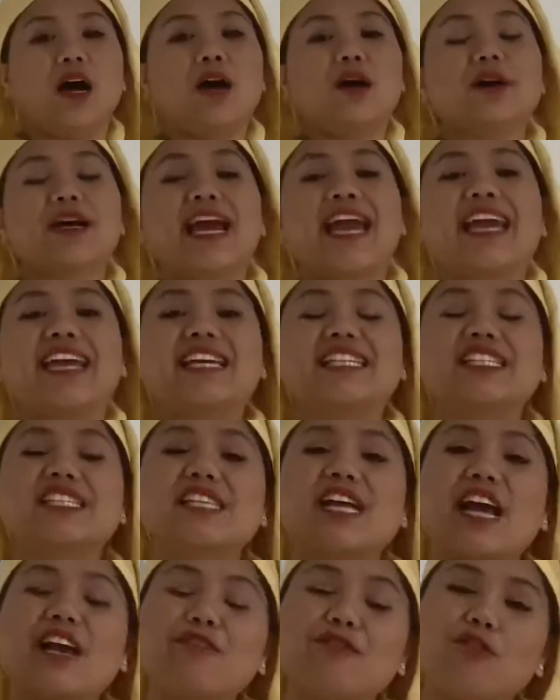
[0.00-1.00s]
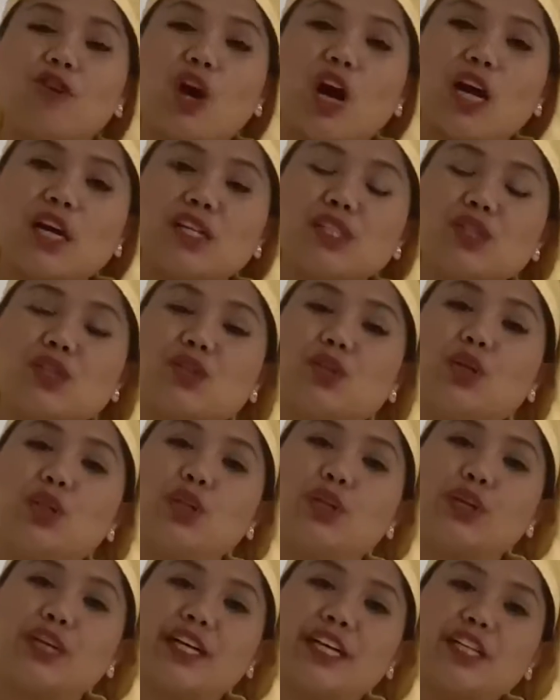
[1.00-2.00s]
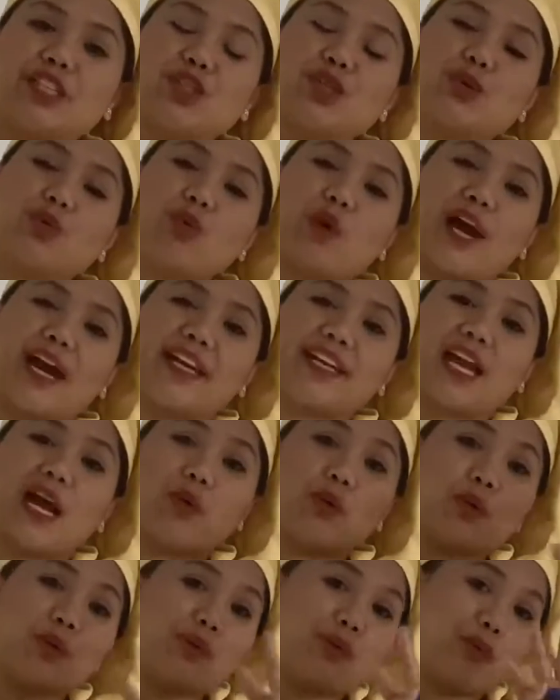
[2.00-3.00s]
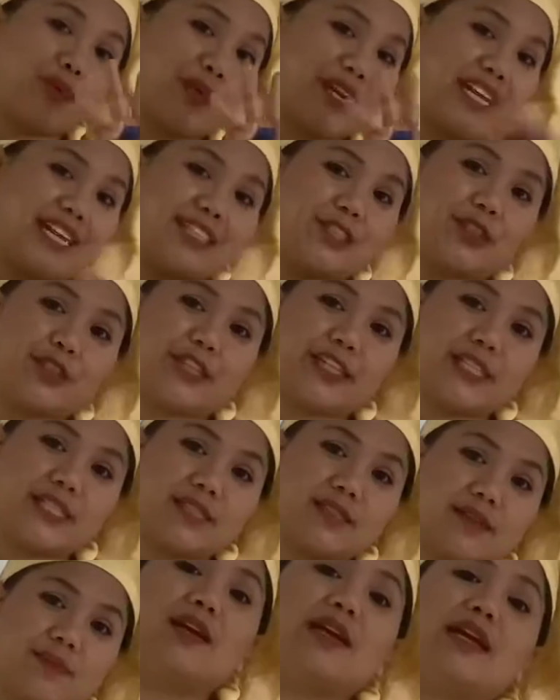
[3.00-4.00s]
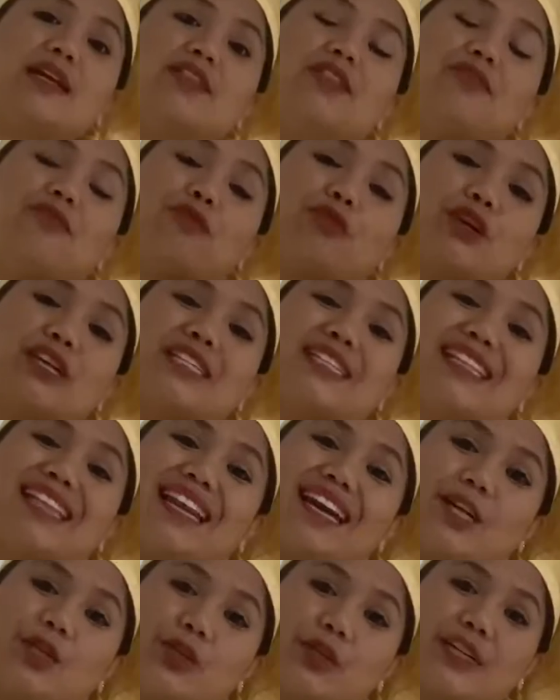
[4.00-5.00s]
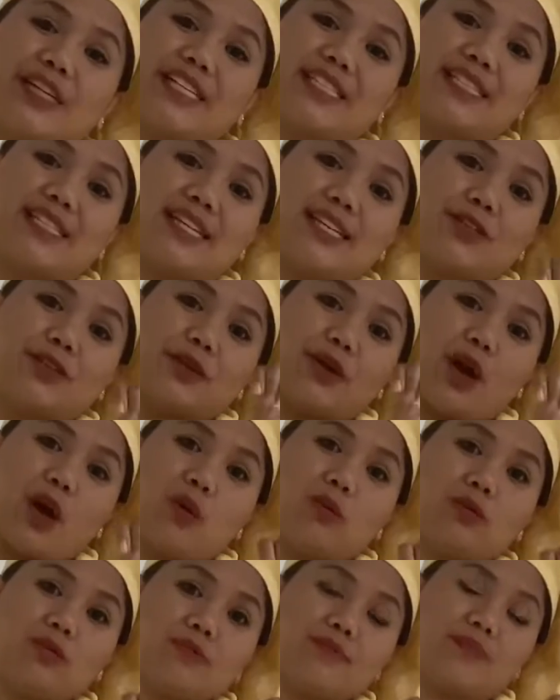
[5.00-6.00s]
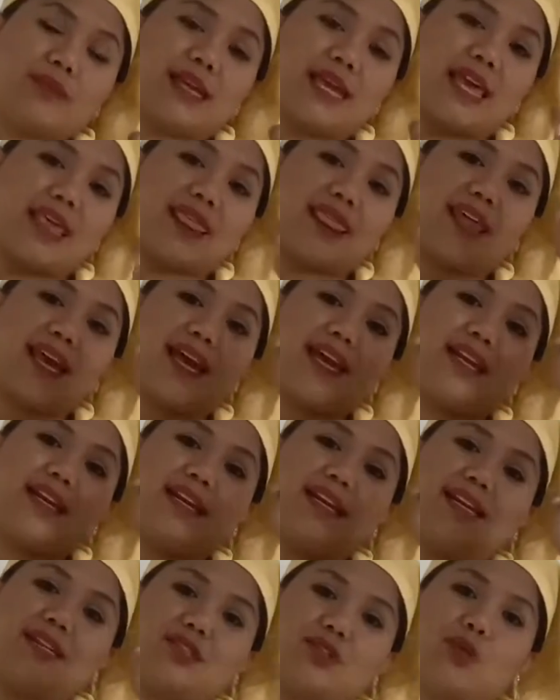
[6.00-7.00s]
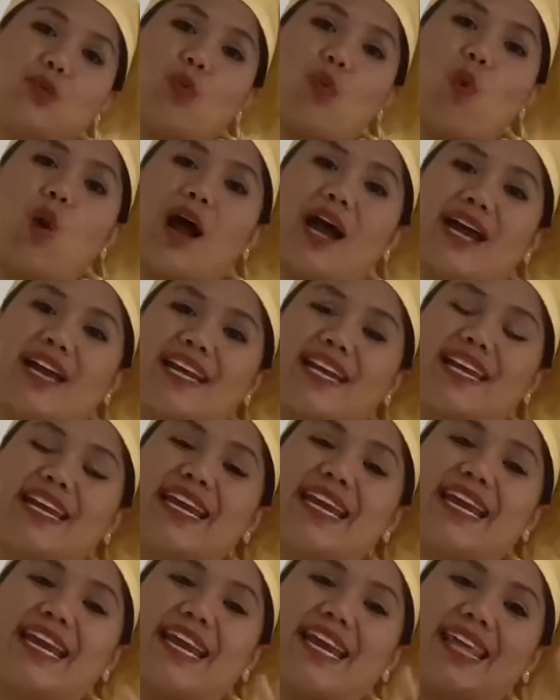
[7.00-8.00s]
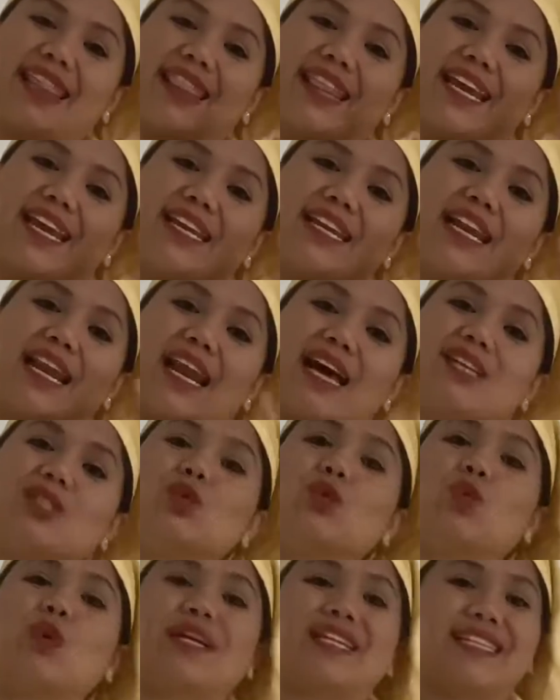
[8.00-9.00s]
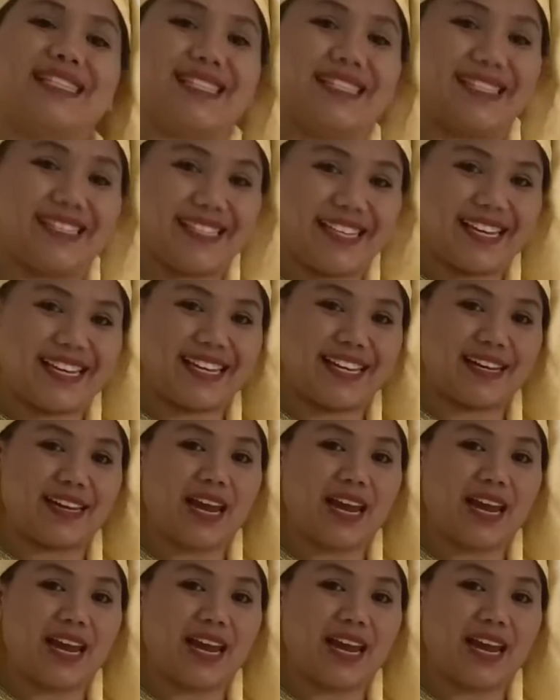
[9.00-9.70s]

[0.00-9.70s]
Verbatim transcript: Okay, it's time for us to learn to write our three letters. The first letter is letter O, and then letter Y, and then the last one is Z.